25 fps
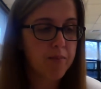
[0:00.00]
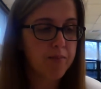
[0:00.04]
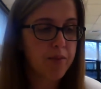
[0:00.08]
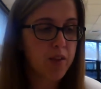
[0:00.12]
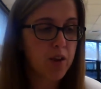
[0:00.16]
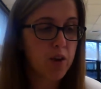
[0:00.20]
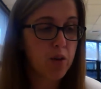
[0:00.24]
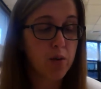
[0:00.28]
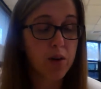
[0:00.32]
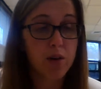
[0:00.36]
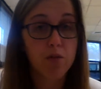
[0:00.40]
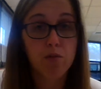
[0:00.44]

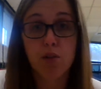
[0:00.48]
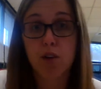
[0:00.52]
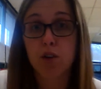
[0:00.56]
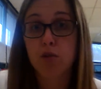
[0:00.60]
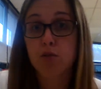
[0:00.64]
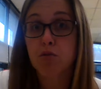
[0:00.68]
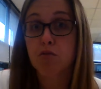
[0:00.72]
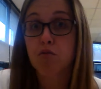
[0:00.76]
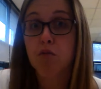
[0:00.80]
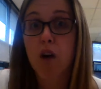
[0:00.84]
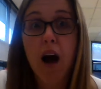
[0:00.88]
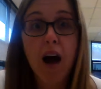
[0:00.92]
You could
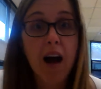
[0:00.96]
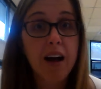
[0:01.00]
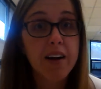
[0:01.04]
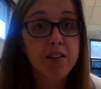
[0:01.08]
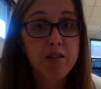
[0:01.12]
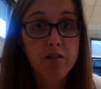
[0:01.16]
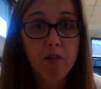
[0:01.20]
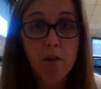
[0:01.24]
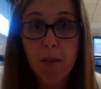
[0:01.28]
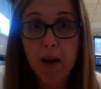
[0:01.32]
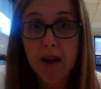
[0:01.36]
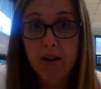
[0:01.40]
use rocks
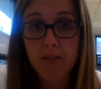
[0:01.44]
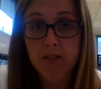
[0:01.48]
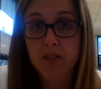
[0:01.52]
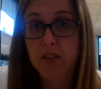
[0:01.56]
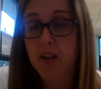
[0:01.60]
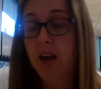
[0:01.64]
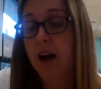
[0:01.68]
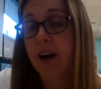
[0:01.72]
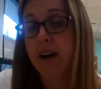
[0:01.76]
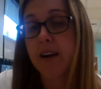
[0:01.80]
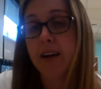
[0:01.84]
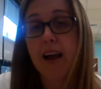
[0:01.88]
from
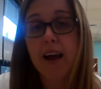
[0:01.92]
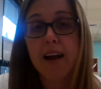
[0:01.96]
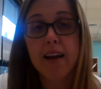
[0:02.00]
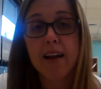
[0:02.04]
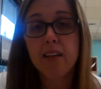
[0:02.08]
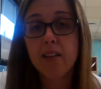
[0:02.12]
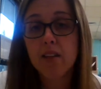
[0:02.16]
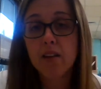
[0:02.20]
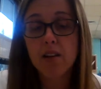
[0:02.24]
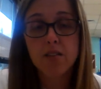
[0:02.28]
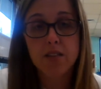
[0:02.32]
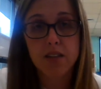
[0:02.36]
outside, any
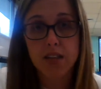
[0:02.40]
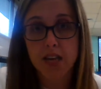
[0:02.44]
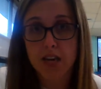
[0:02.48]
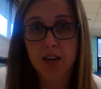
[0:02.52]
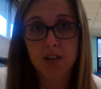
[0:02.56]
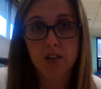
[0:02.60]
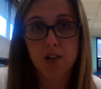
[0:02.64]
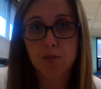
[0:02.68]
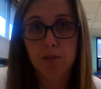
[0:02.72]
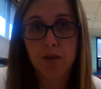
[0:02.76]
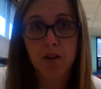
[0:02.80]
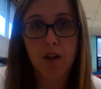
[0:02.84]
little
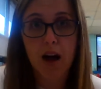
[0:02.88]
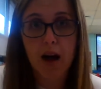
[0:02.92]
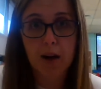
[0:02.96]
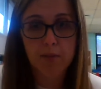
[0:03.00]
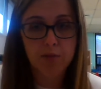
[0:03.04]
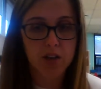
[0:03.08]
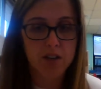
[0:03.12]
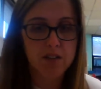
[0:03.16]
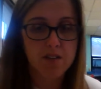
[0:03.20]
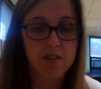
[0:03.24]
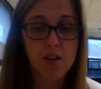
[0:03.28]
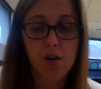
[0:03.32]
tangible
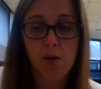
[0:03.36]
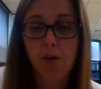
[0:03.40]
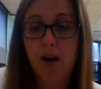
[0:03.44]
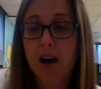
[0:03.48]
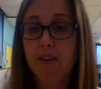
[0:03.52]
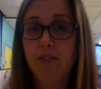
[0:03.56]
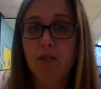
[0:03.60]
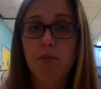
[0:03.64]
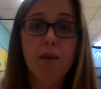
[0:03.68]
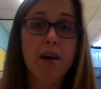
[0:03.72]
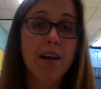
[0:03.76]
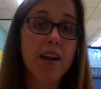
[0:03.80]
objects that you
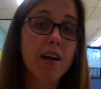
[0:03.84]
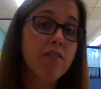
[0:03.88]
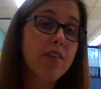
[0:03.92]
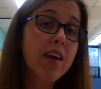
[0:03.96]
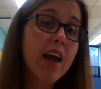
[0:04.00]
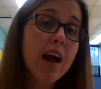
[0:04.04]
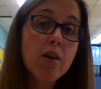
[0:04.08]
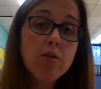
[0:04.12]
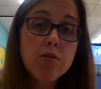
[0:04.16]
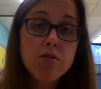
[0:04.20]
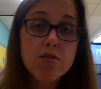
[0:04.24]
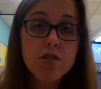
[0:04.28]
have. You might have
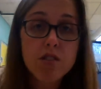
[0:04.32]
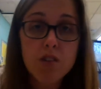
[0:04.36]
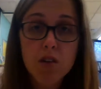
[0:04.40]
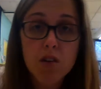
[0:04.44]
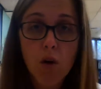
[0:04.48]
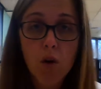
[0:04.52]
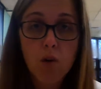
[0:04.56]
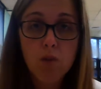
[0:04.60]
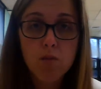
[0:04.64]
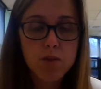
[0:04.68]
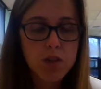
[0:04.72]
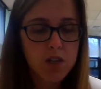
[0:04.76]
counters at
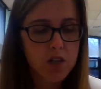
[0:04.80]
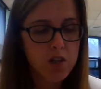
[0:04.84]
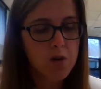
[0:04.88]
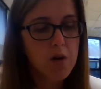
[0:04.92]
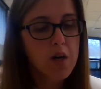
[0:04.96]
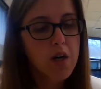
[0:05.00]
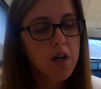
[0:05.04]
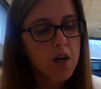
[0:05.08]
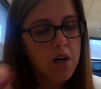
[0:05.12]
home too.